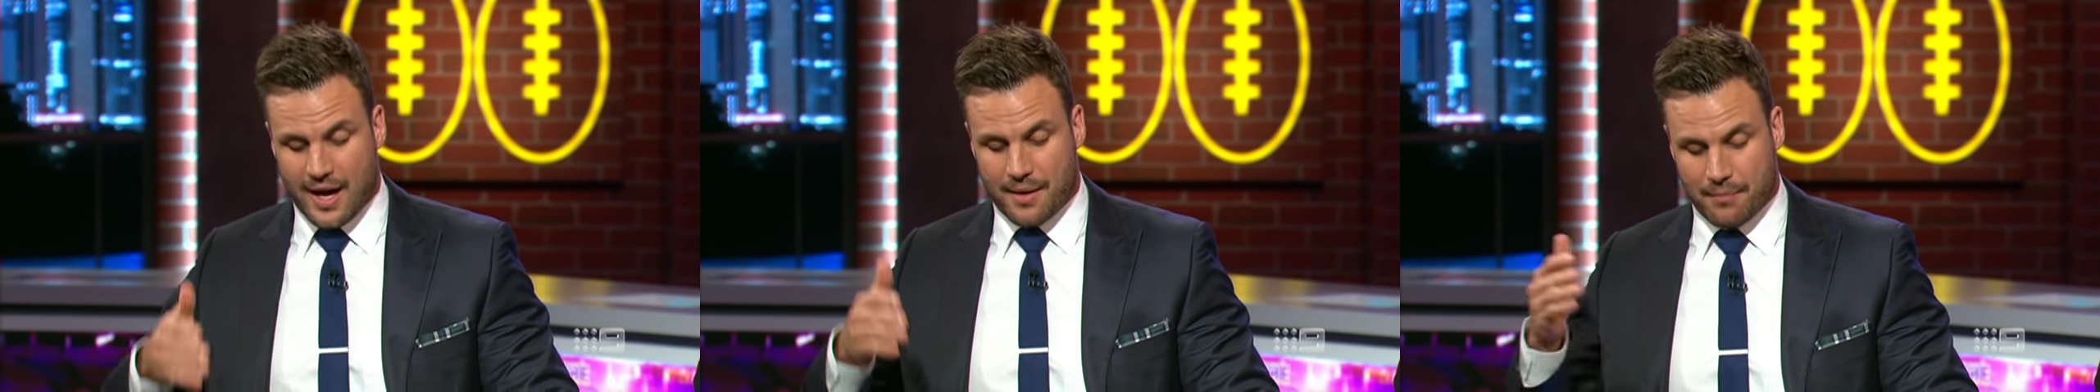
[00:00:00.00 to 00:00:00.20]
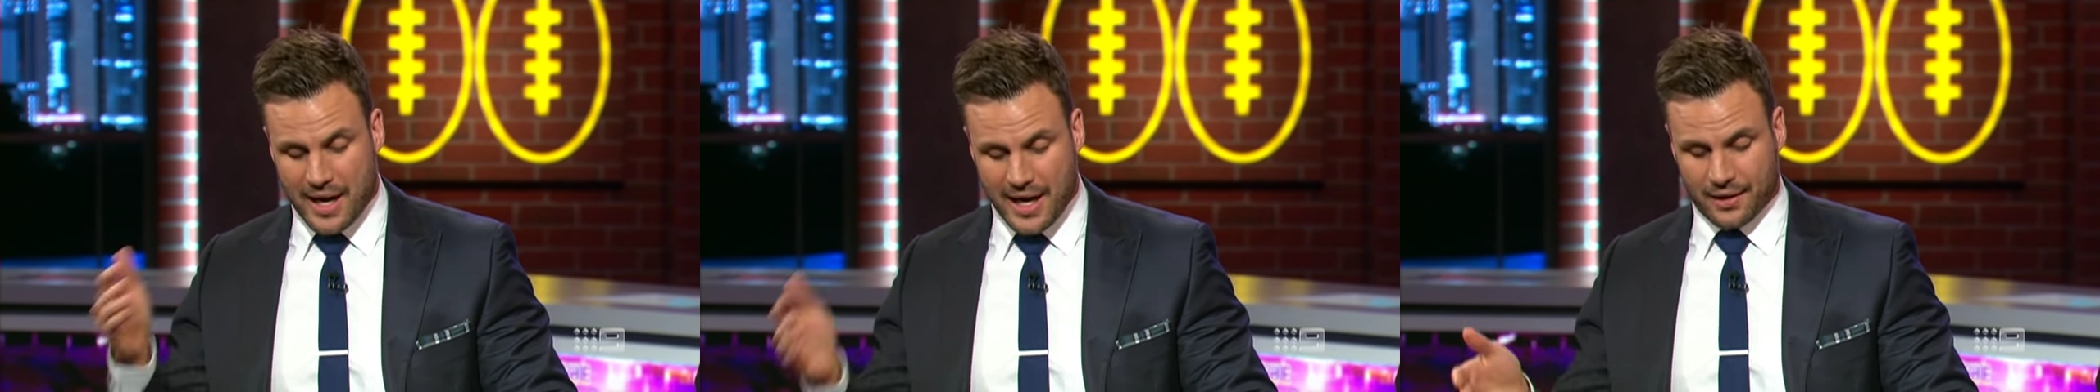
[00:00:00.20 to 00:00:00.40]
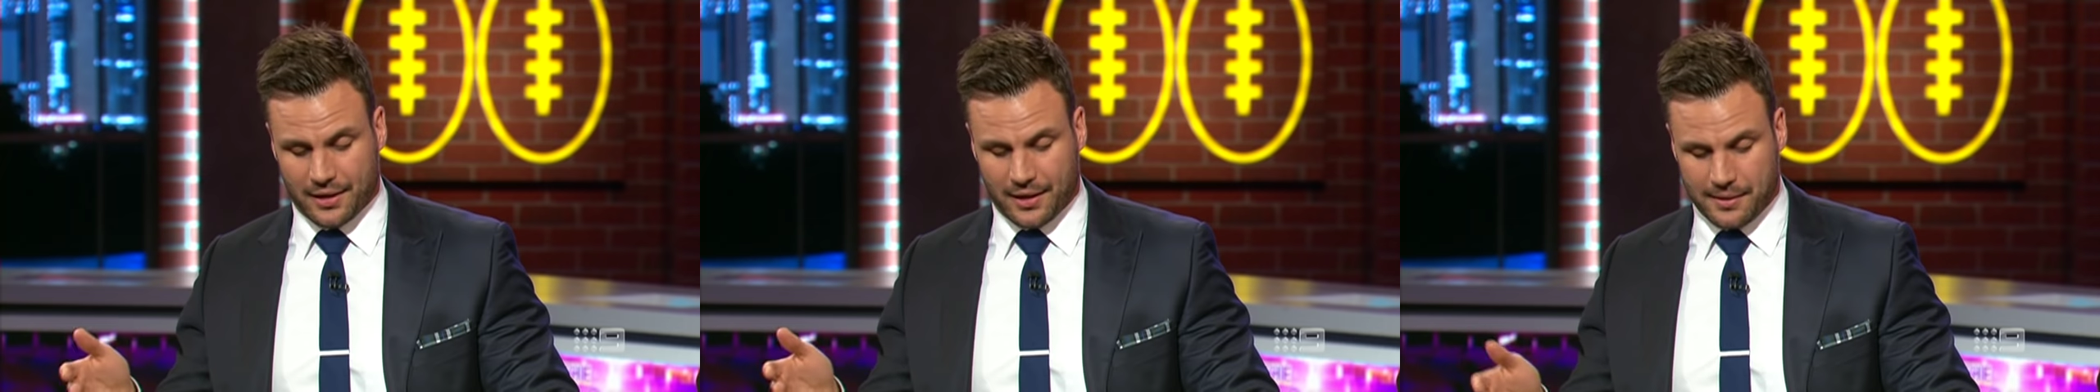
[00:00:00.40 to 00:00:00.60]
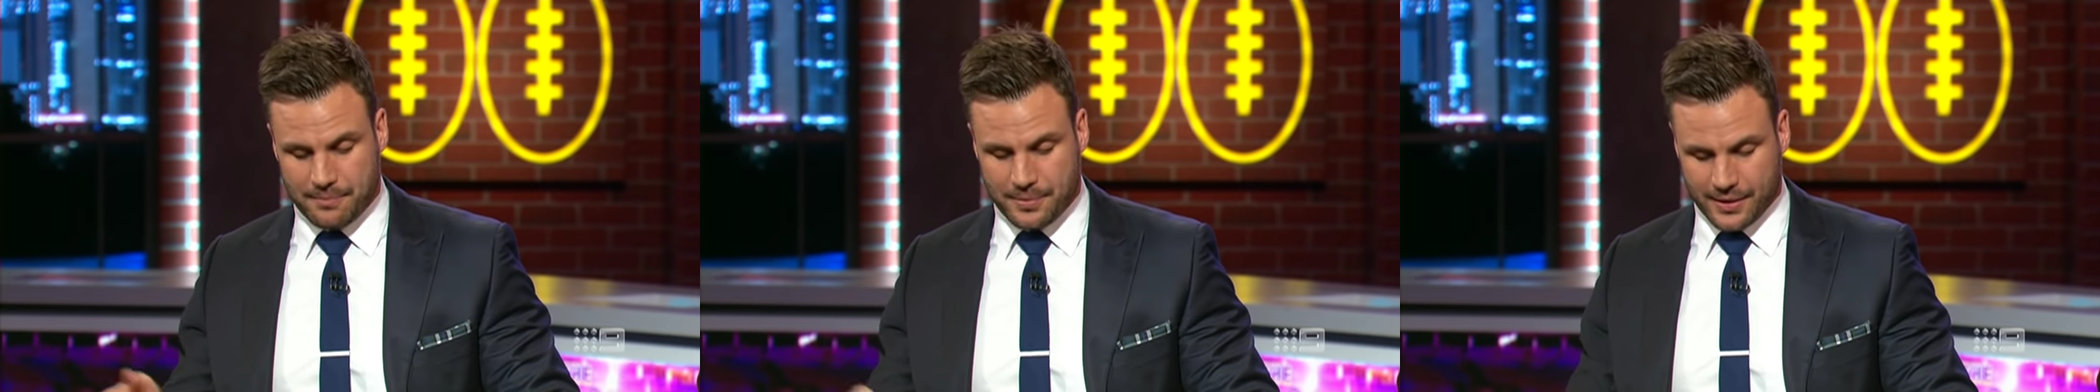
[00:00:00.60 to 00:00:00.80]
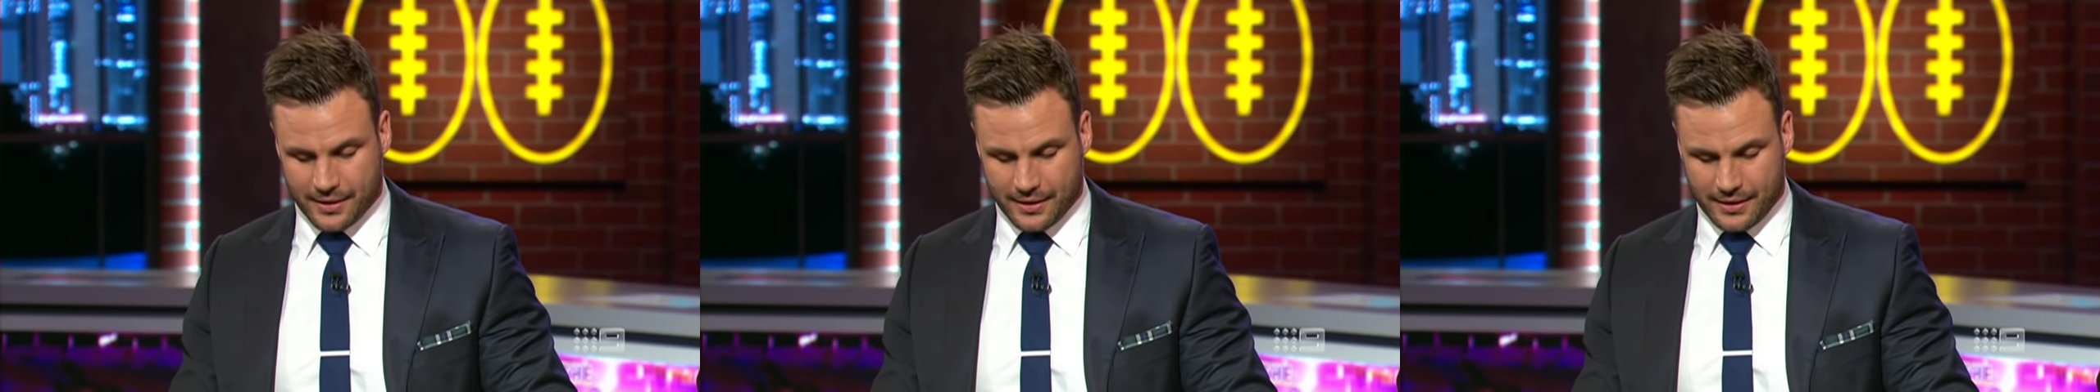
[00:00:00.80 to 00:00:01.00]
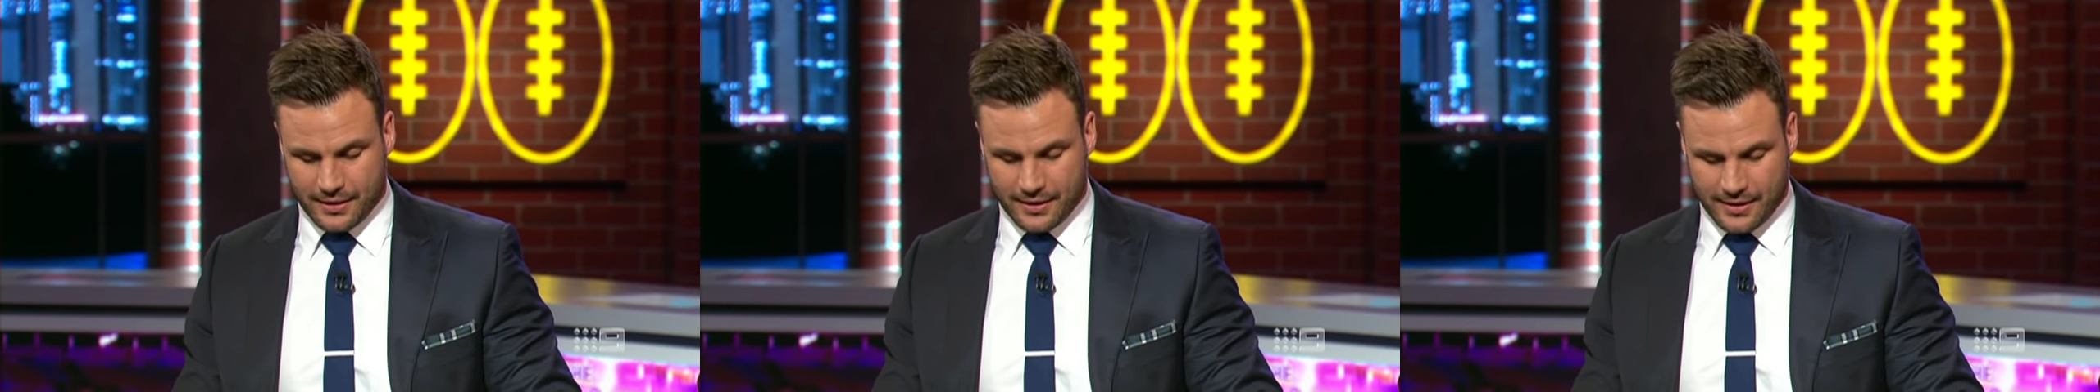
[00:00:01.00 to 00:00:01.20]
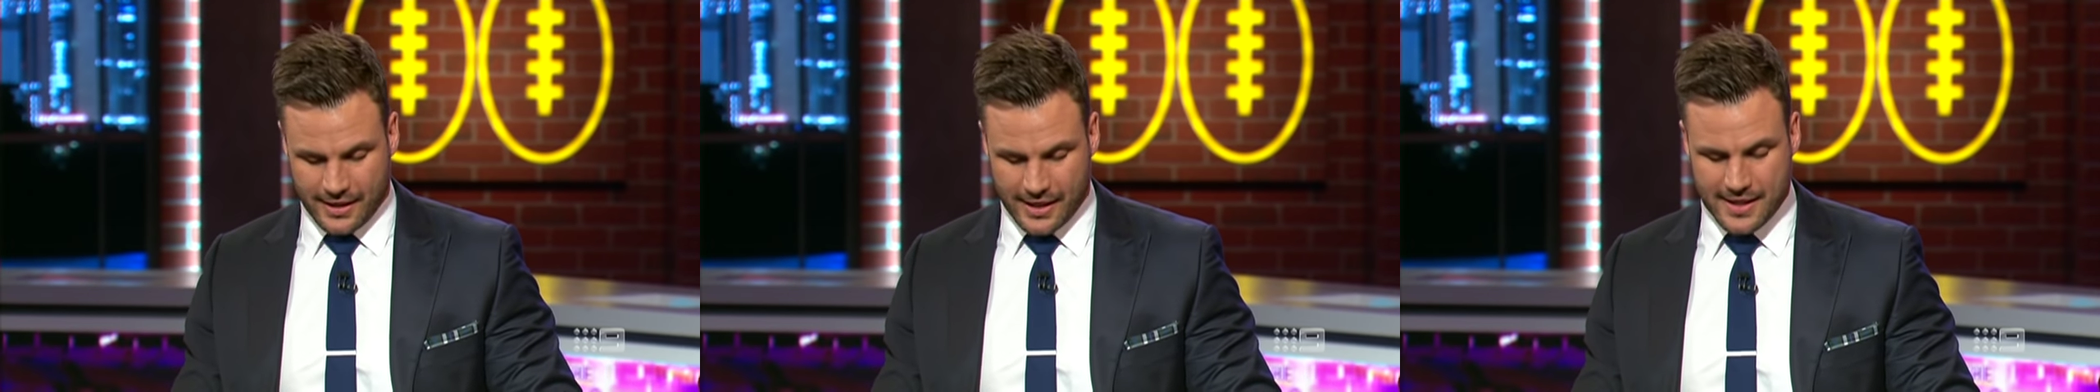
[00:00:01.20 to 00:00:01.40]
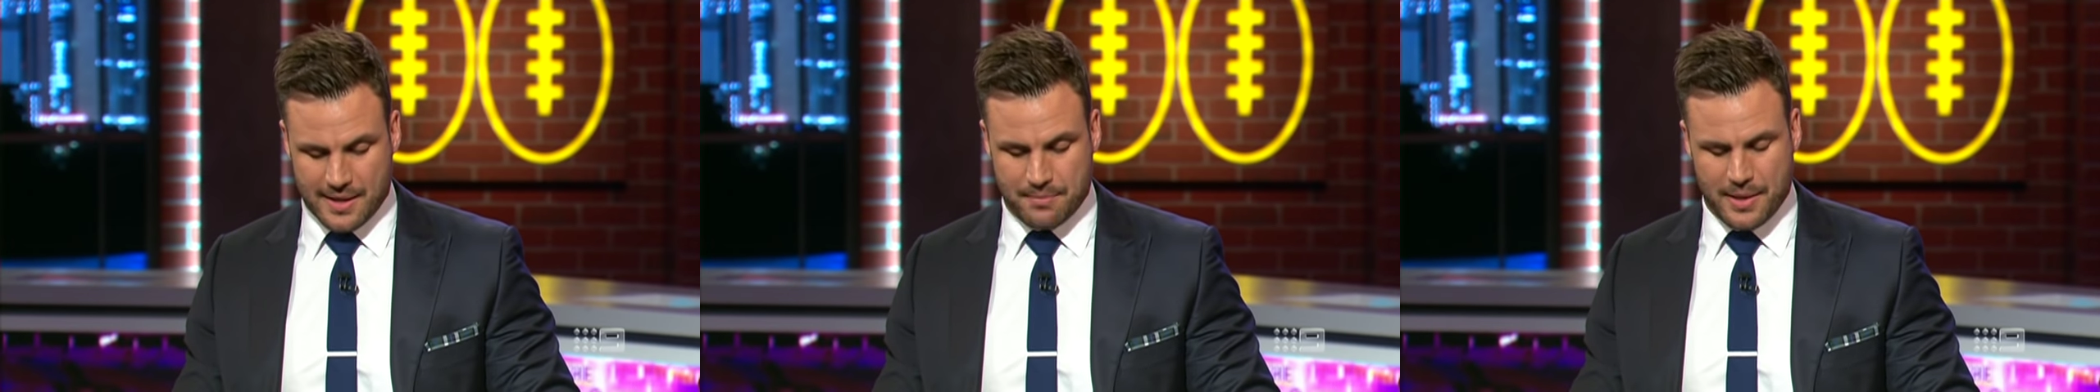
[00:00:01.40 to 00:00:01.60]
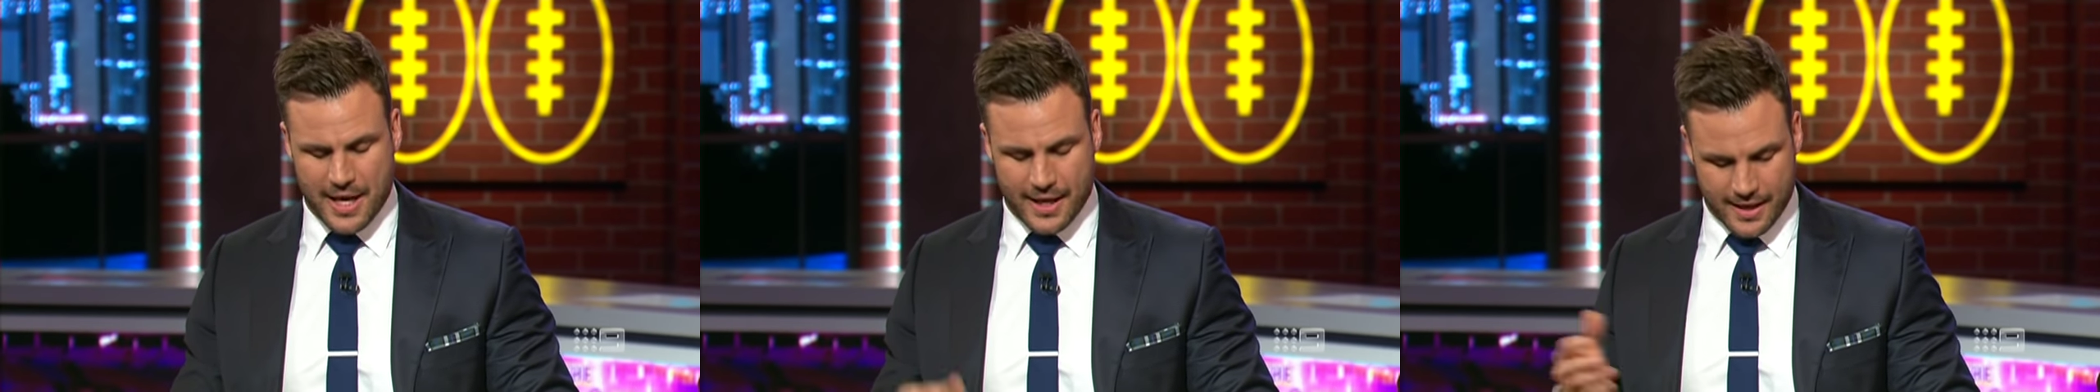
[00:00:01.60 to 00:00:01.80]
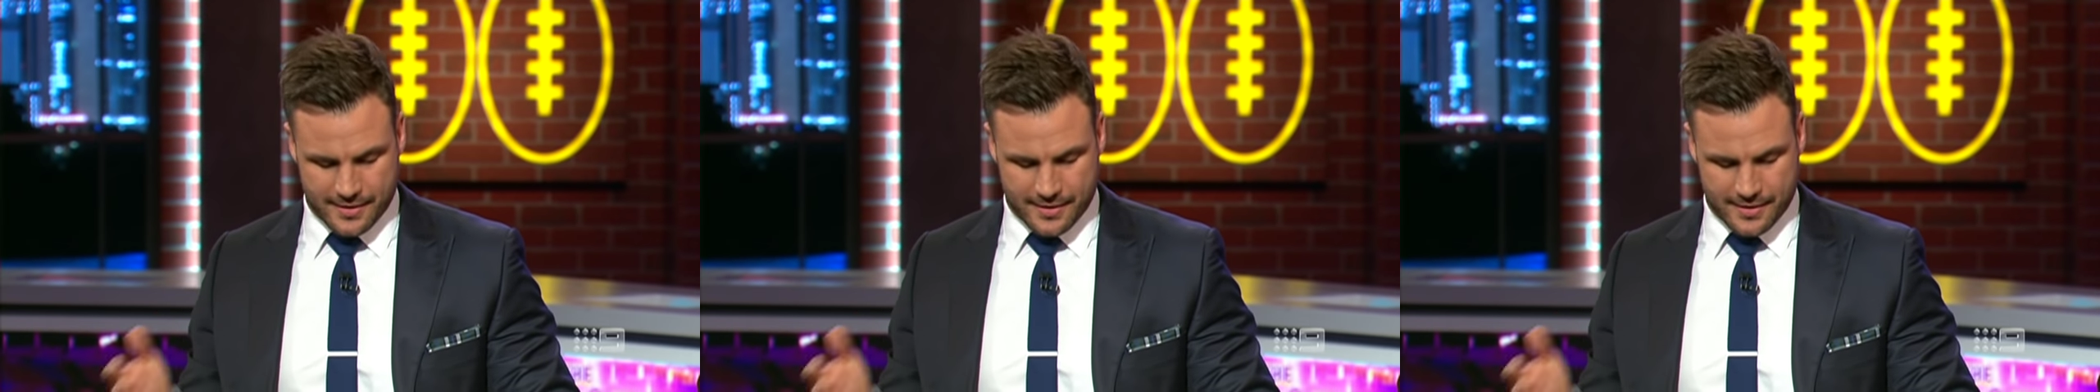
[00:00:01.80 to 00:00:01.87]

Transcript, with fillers: a male Olympian, and they bowed